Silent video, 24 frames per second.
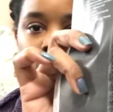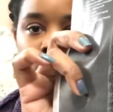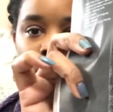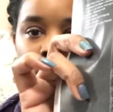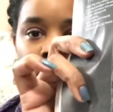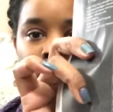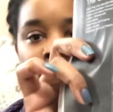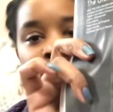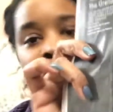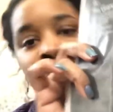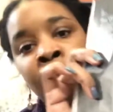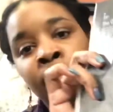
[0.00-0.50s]

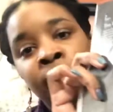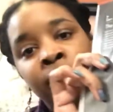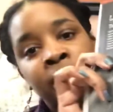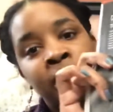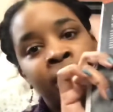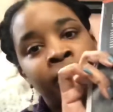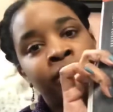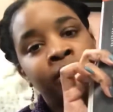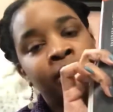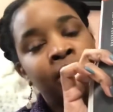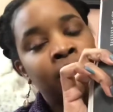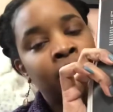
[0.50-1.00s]
And I would
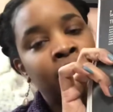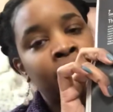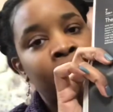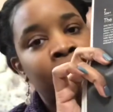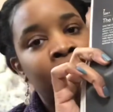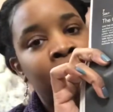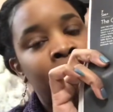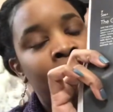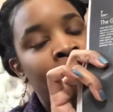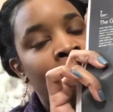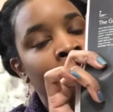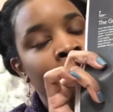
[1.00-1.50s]
definitely
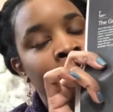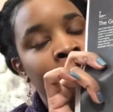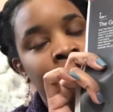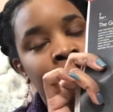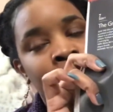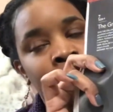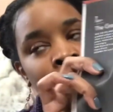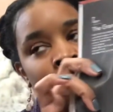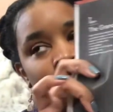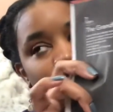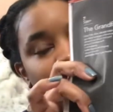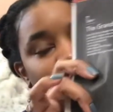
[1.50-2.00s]
make that
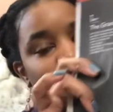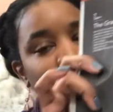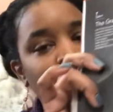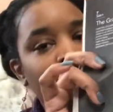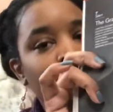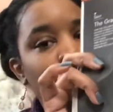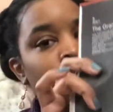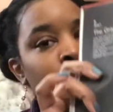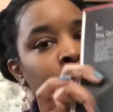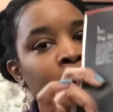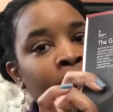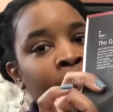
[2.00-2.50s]
in more of like a
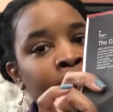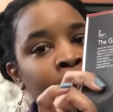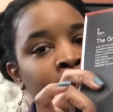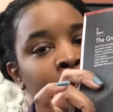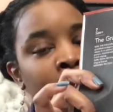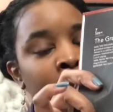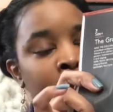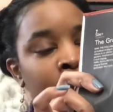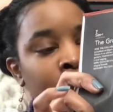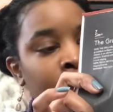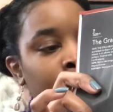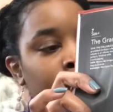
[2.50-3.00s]
plum
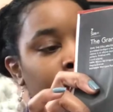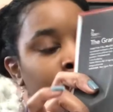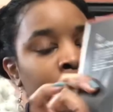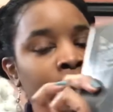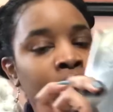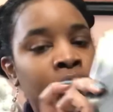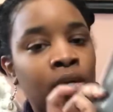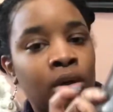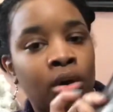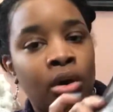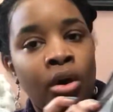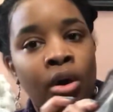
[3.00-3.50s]
color
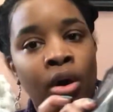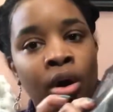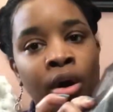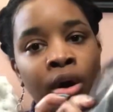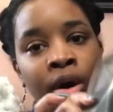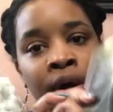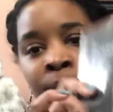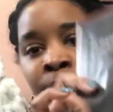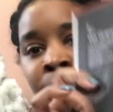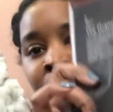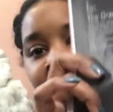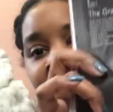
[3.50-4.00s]
or a
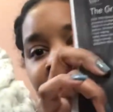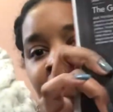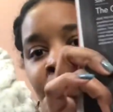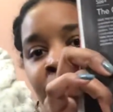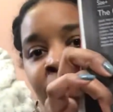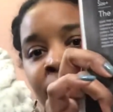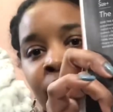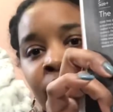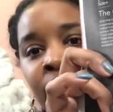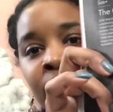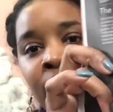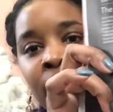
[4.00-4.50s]

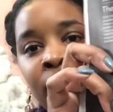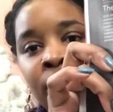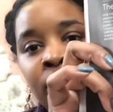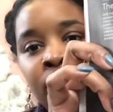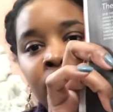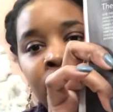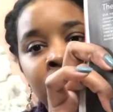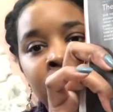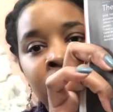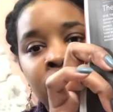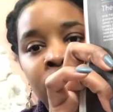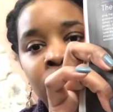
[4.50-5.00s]
blackberry color. It's
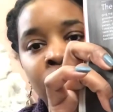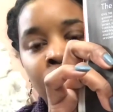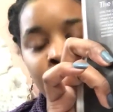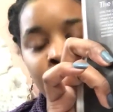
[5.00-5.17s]
so